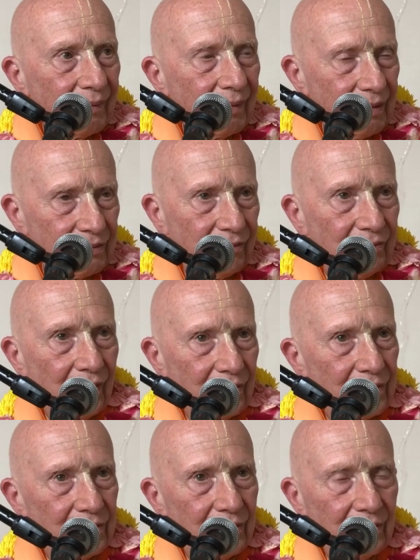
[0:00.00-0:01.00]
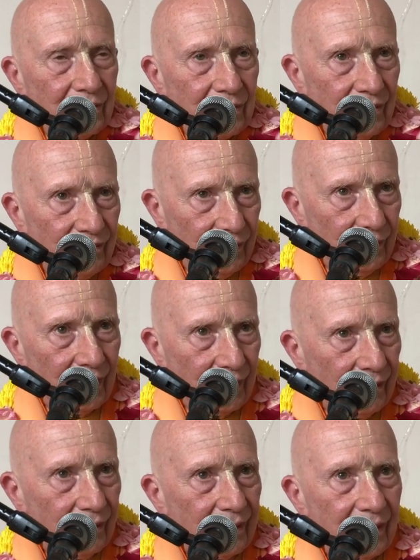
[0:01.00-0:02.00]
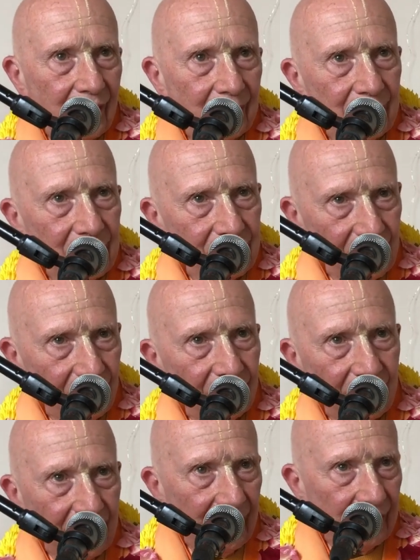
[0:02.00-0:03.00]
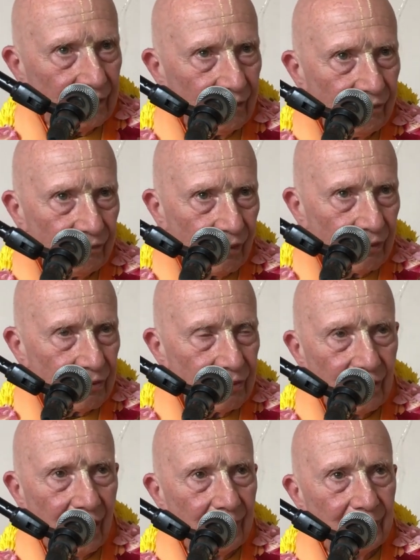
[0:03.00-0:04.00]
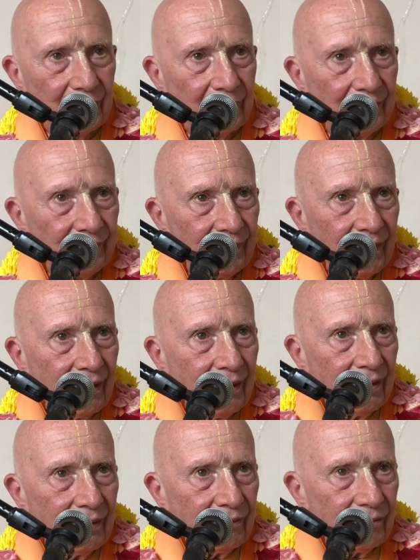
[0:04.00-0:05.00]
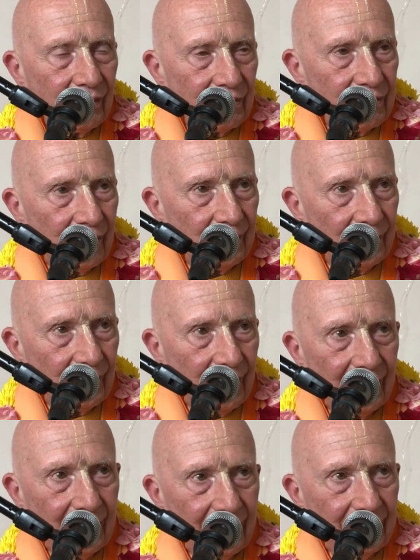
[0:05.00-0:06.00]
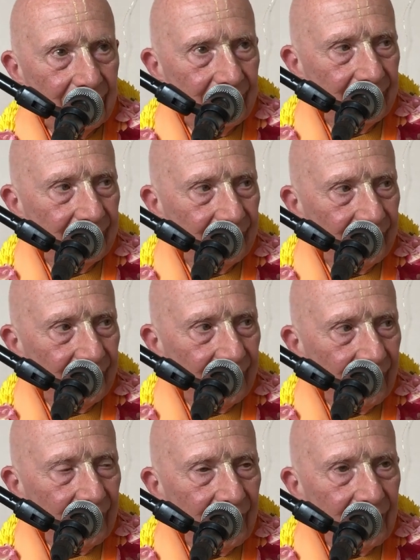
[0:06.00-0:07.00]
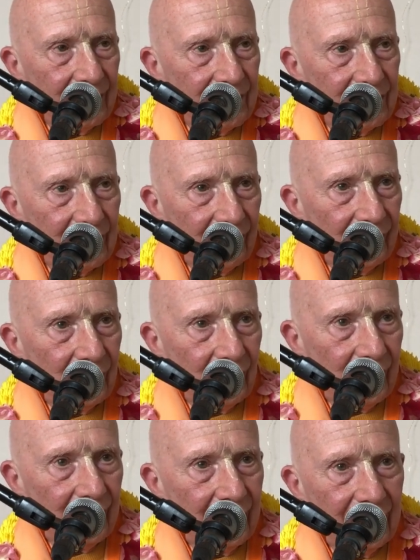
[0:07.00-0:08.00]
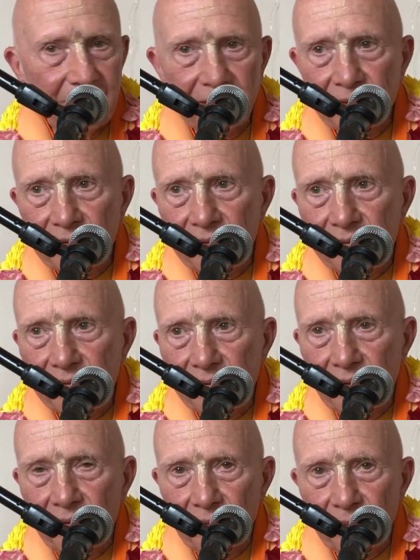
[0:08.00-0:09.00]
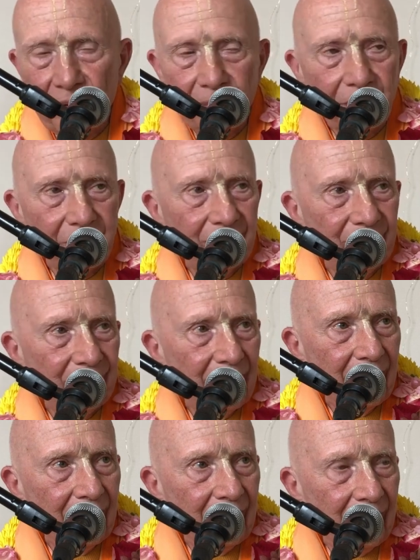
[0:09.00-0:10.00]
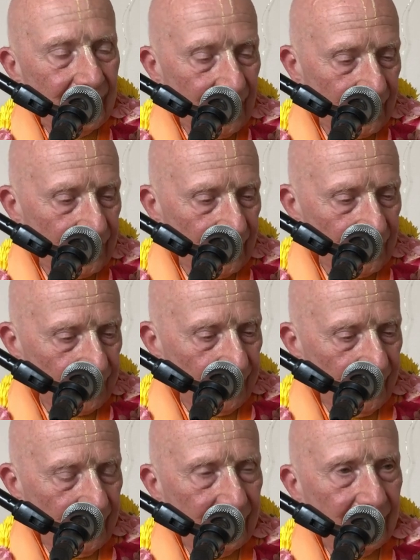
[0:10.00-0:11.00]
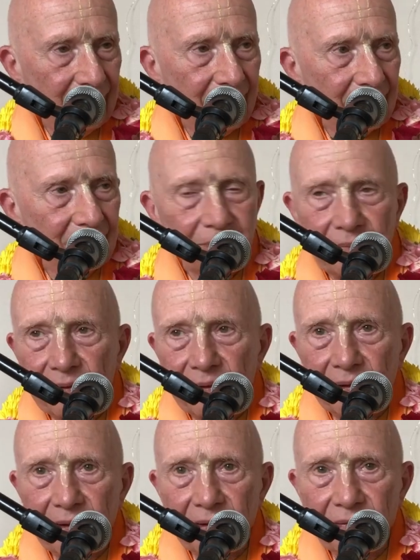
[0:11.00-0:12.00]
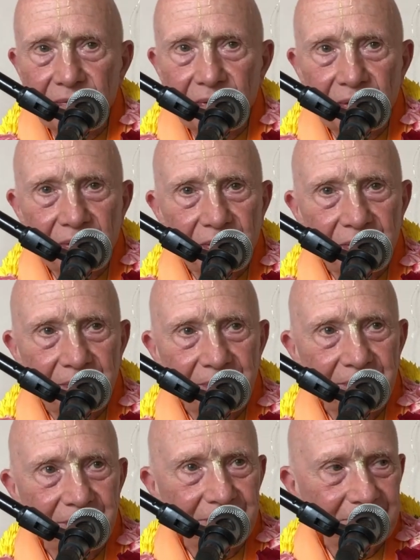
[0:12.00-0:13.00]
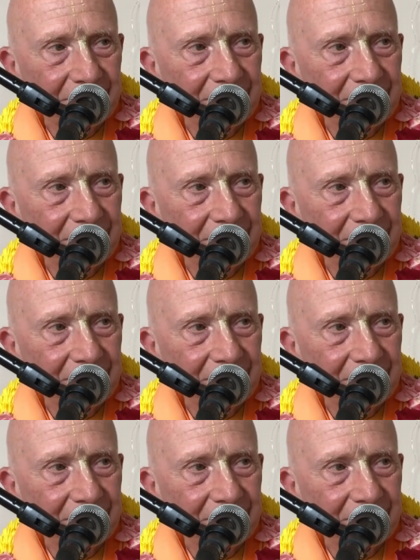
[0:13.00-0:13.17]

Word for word: There's a verse, if you want to look it up, seventh canto, first chapter, verse number eight, seven one eight. It's easy to remember. And that's explained in that particular verse. Mm -hmm.